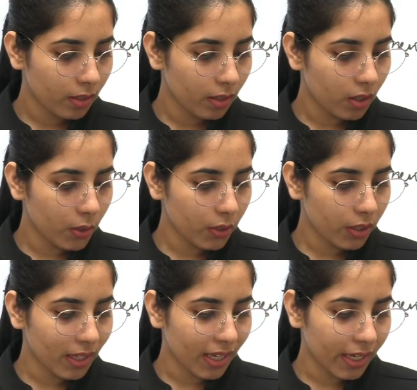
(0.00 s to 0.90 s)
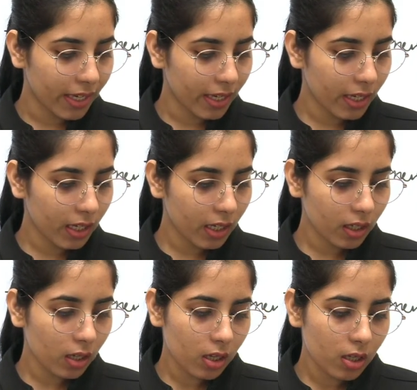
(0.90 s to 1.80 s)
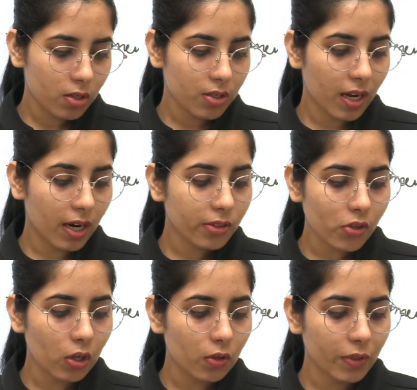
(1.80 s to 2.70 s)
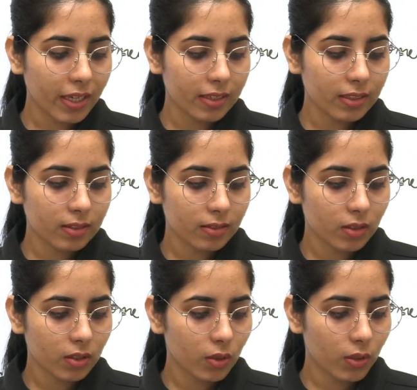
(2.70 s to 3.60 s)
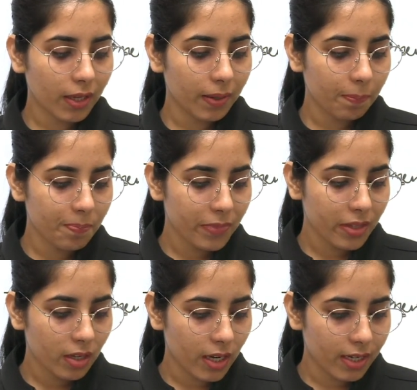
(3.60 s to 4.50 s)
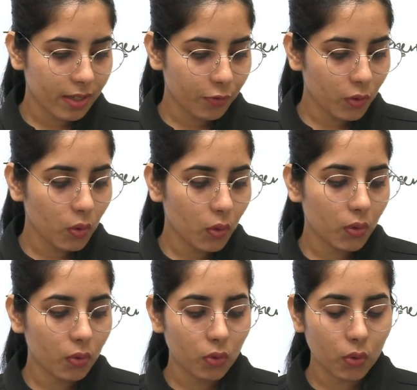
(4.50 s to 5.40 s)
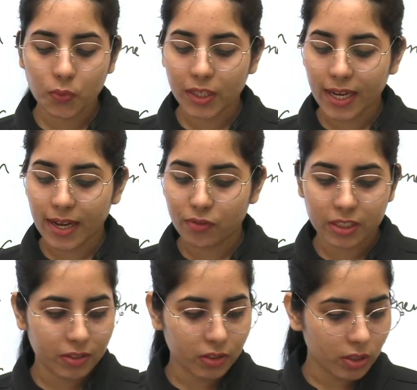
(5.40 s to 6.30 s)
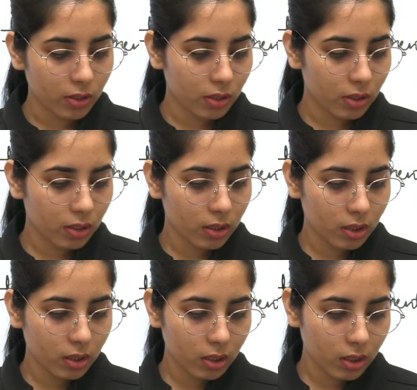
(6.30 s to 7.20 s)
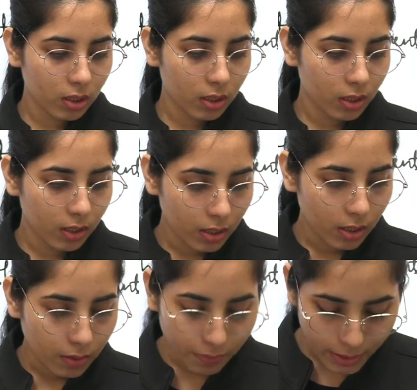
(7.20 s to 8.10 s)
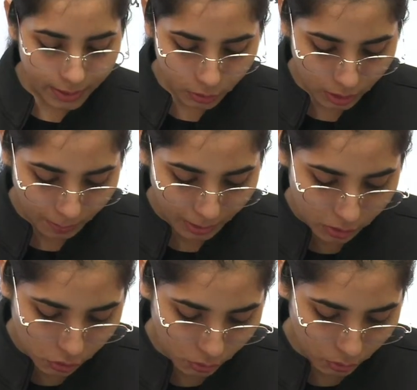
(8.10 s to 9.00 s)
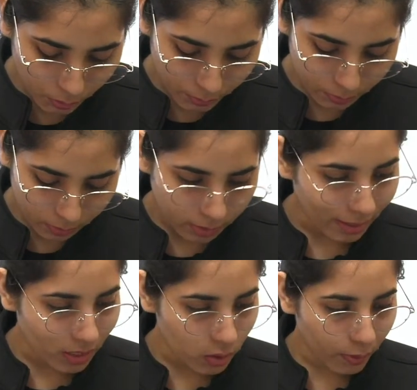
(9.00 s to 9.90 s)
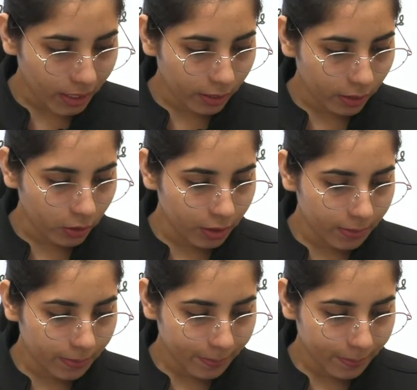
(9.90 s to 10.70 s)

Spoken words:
Okay, start solving it. Okay, and if you don't know, don't worry, I will discuss. Very good, Himanshu. That's very good.